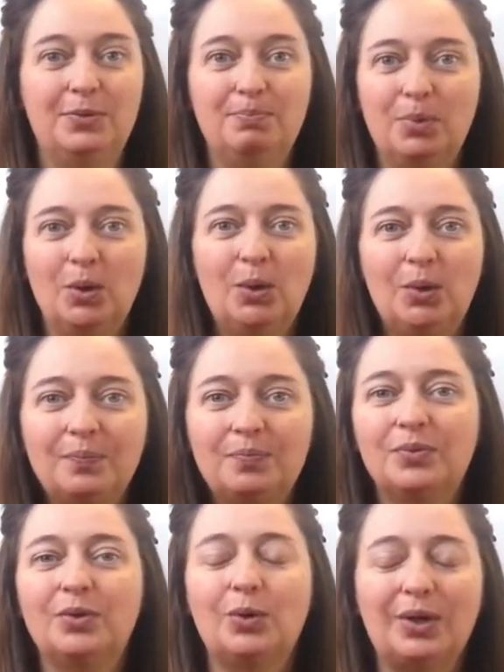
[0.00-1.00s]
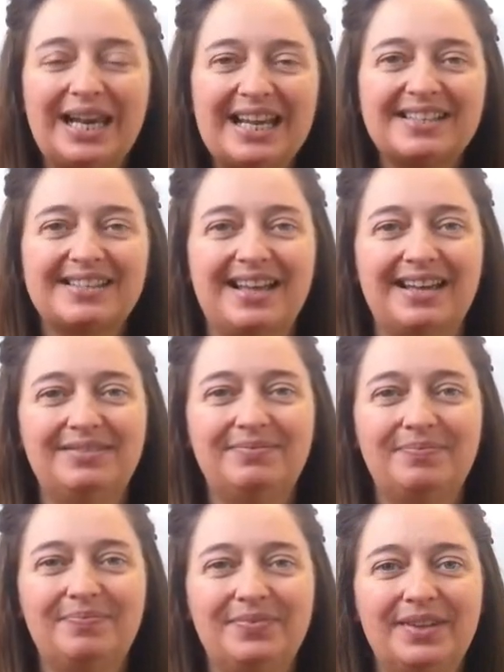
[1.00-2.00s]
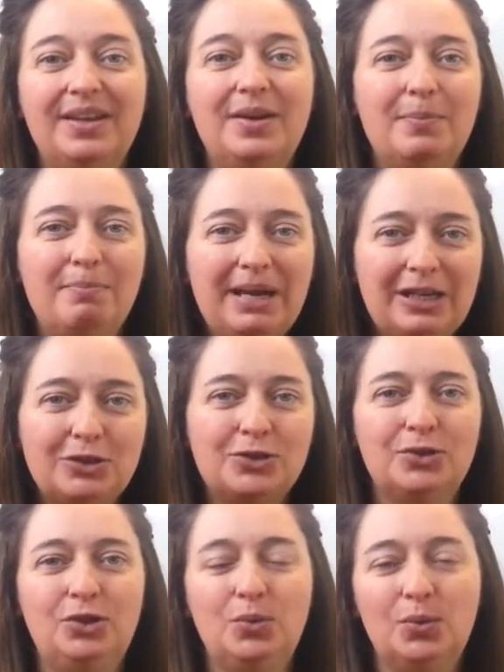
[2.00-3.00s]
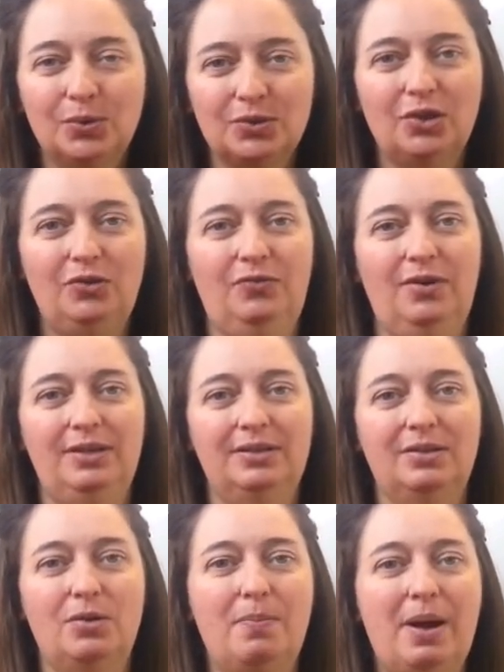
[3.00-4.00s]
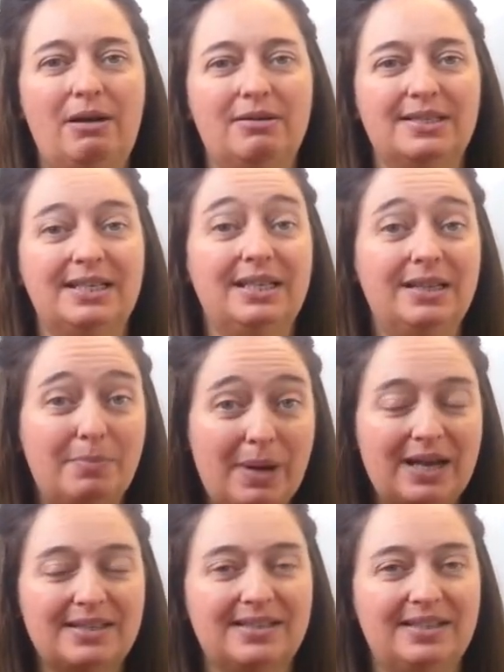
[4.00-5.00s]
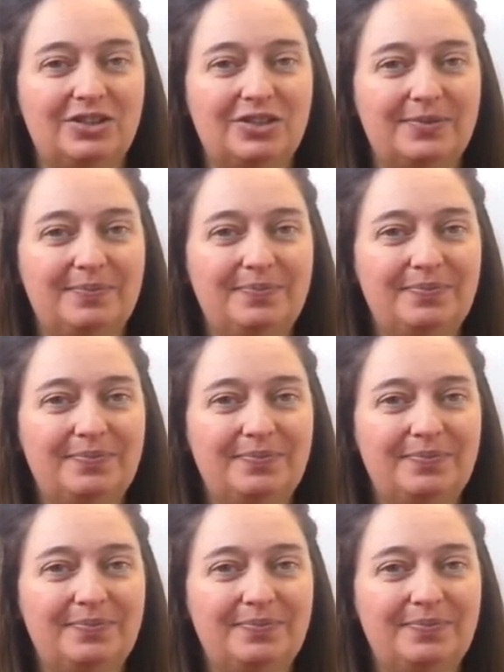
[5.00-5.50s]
more or less than, make sure you also find a comparison in the passage.